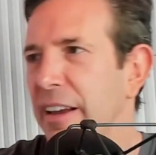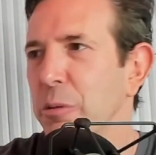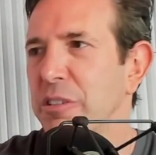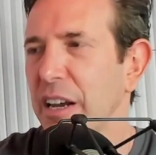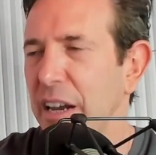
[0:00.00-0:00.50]
It
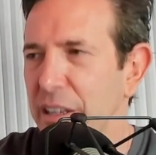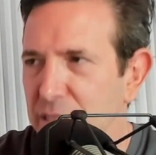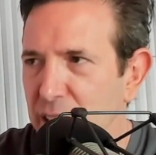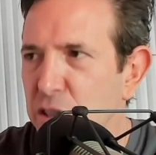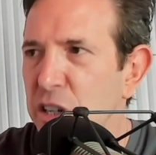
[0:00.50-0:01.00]
was like
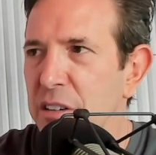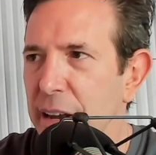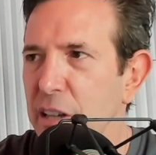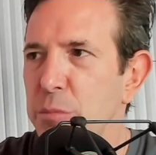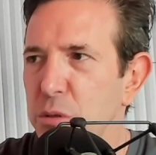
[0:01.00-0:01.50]
teaching
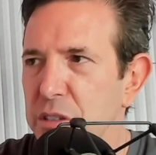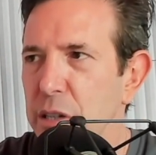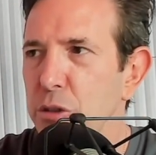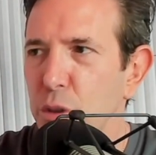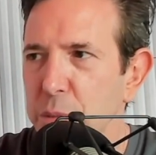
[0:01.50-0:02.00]
tangible
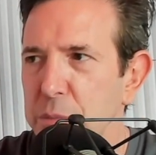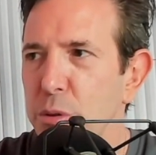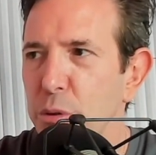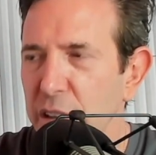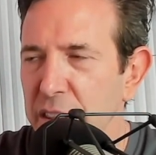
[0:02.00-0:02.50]
skills to people
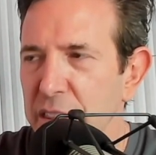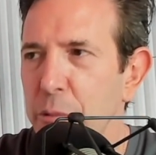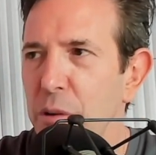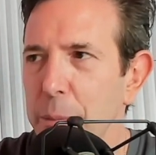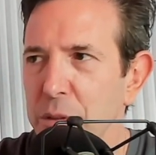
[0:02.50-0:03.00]
who they then
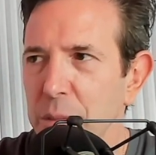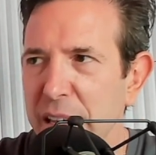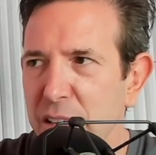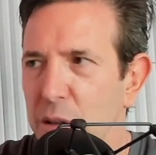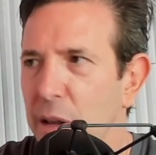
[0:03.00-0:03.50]
were able to
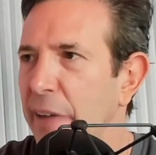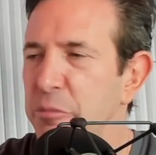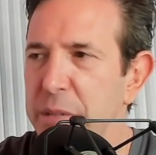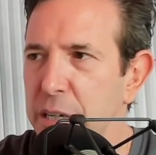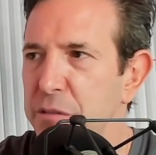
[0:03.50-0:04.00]
make their lives meaningfully